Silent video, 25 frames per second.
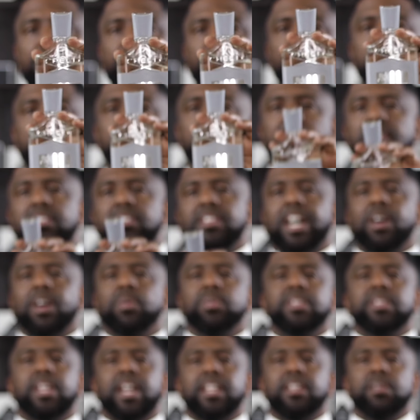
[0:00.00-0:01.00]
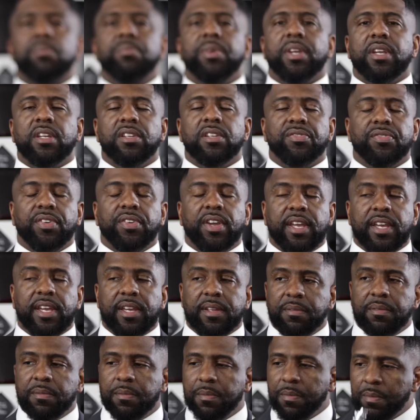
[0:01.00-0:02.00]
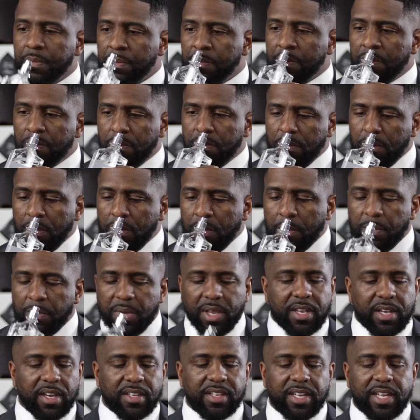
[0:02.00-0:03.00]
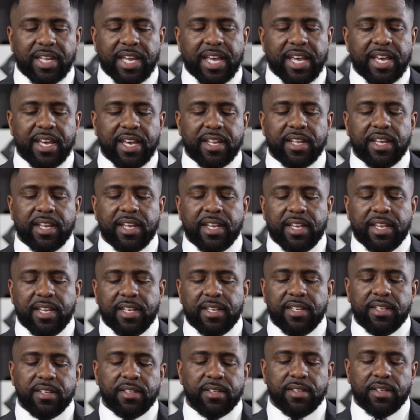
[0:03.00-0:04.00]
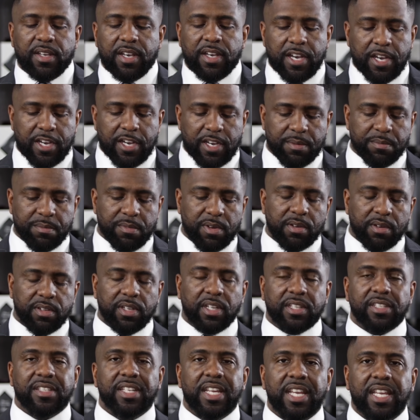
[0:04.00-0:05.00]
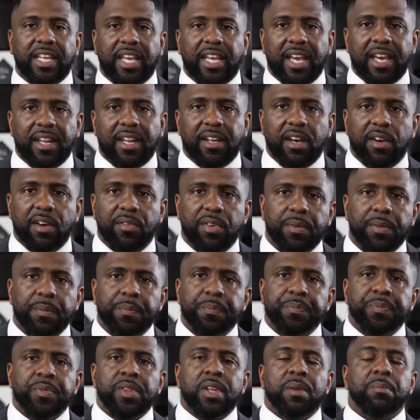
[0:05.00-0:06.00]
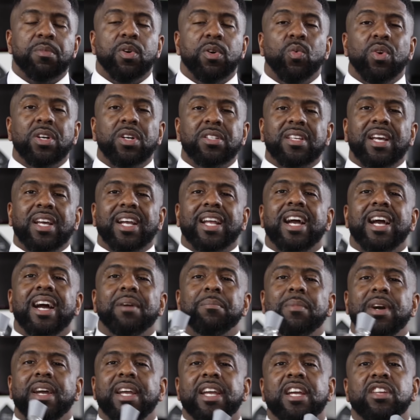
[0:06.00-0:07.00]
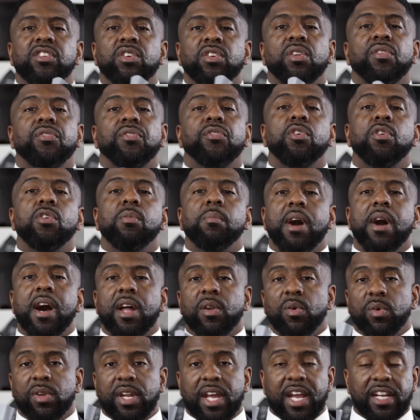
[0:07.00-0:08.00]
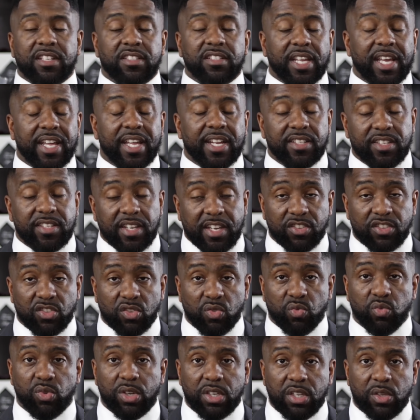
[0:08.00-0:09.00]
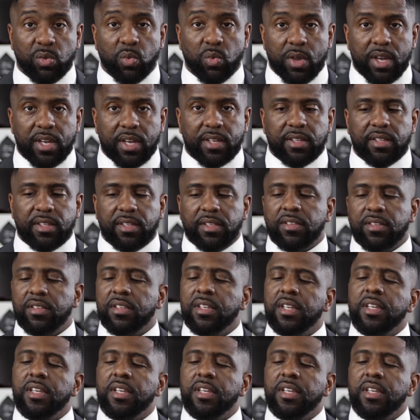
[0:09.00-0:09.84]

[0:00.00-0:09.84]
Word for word: released, I was not the biggest fan because I had a decant of it. But once I got my hands on a full bottle and actually had a chance to really wear this,